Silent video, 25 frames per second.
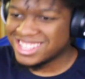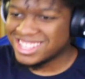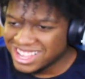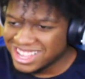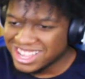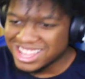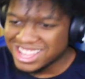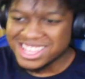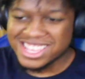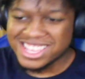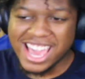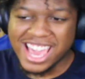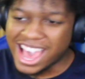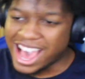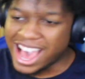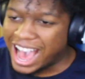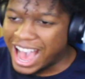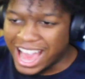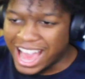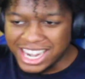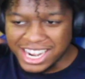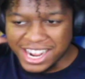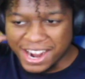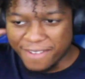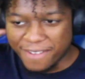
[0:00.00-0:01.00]
Yeah,
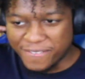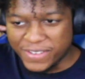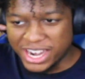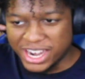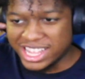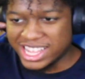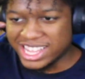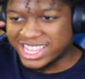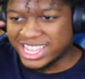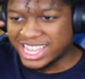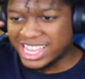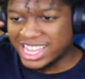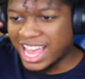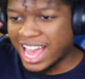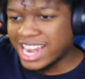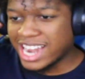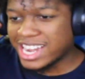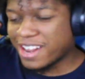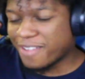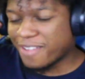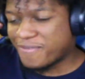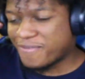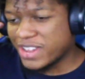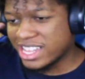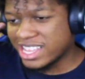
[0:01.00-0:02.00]
I need to finish this. I
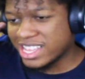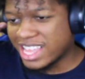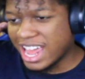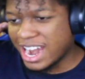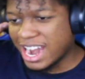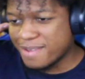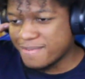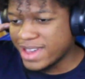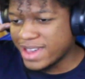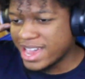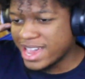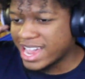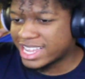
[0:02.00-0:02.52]
need to finish anime